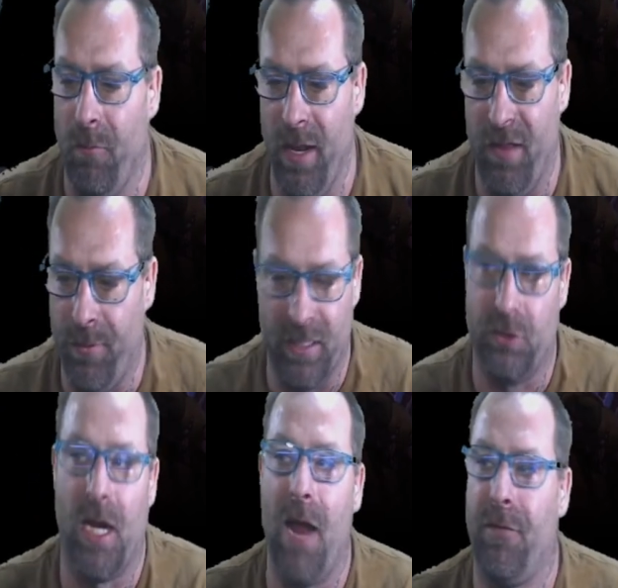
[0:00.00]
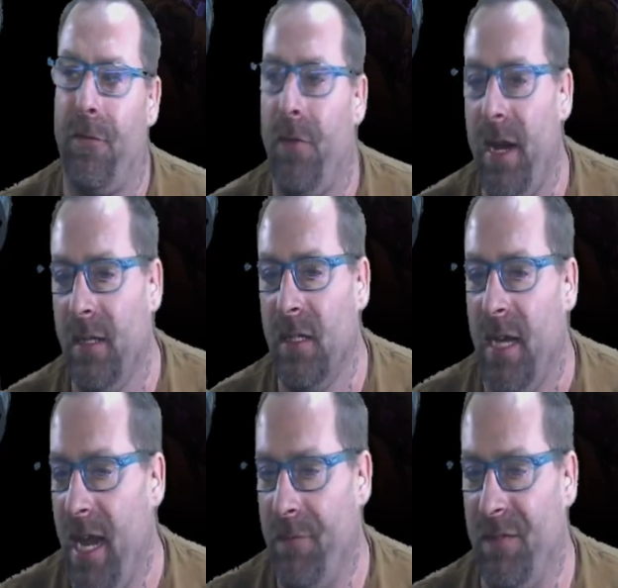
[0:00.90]
At least we get to try it for free,
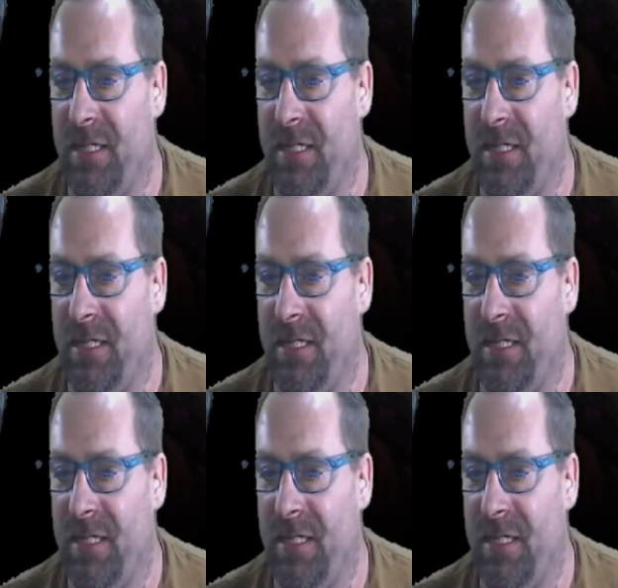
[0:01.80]
and if it